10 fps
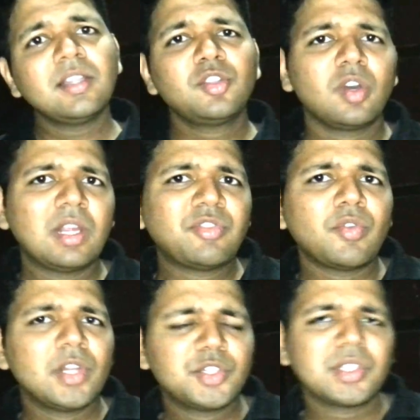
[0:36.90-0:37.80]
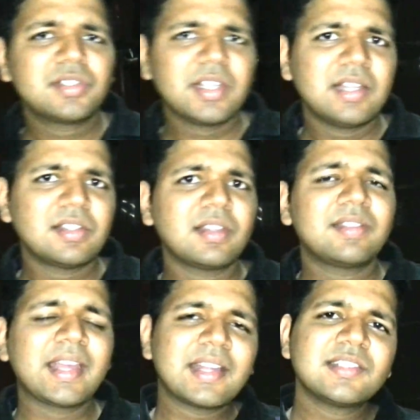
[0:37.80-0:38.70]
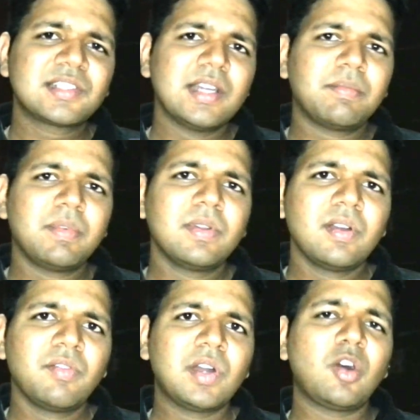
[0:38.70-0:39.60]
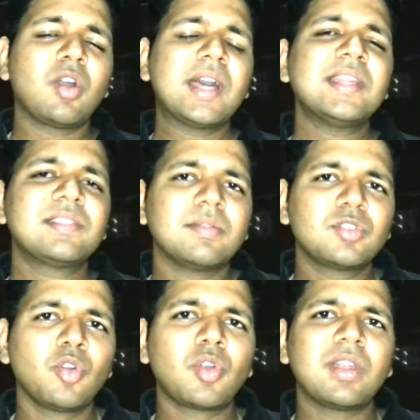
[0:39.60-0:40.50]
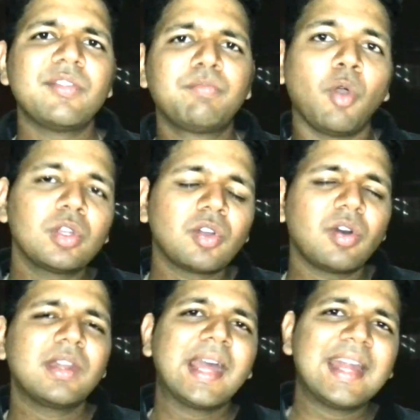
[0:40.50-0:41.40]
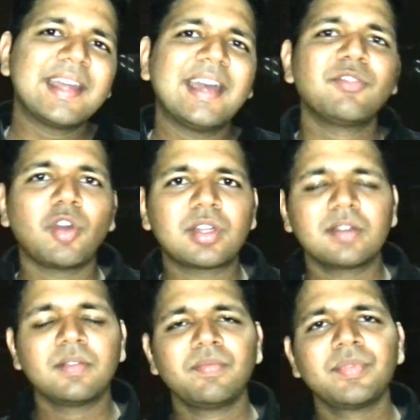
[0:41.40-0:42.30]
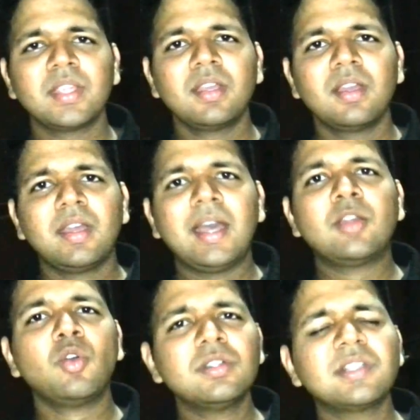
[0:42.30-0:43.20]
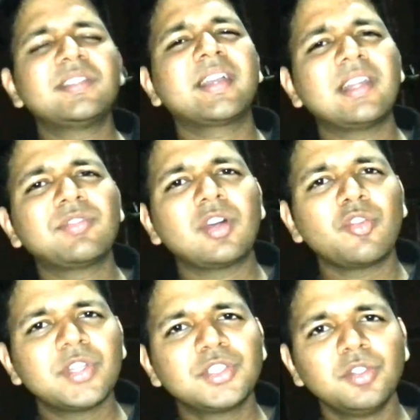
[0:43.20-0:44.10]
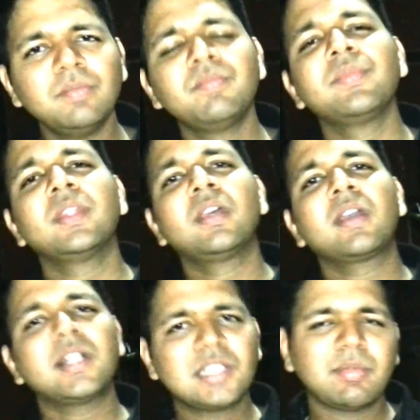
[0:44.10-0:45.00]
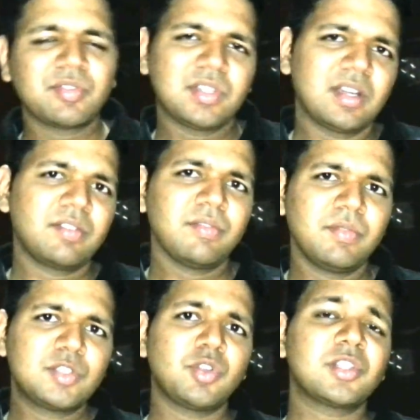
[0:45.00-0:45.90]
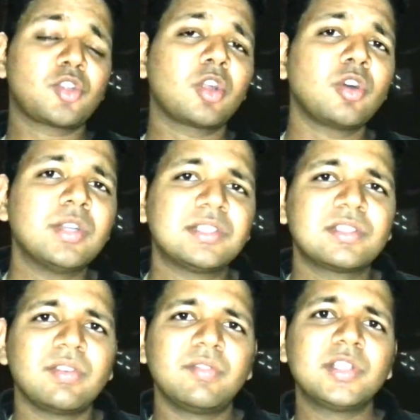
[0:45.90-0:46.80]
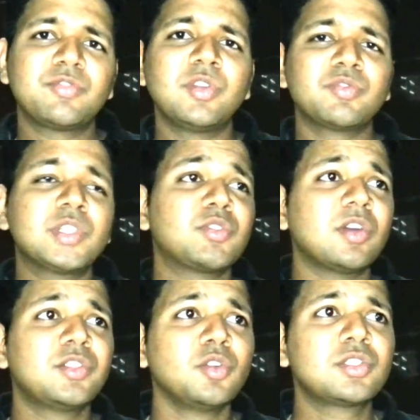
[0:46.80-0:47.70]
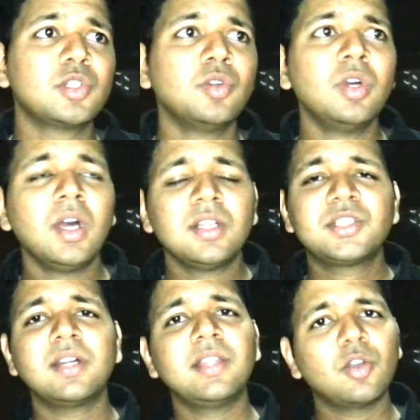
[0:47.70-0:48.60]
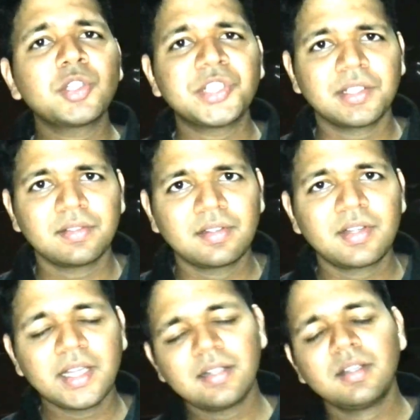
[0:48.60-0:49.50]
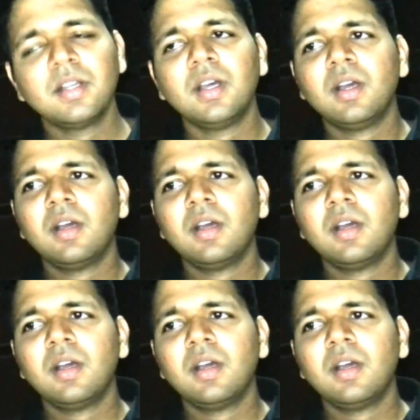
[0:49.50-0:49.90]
Then the theory of evolution says in the second step were organisms who could live both on land and water. And who is the second avatar of Vishnu? Kachchapavatar, which was a tortoise which was used to churn the ocean, right?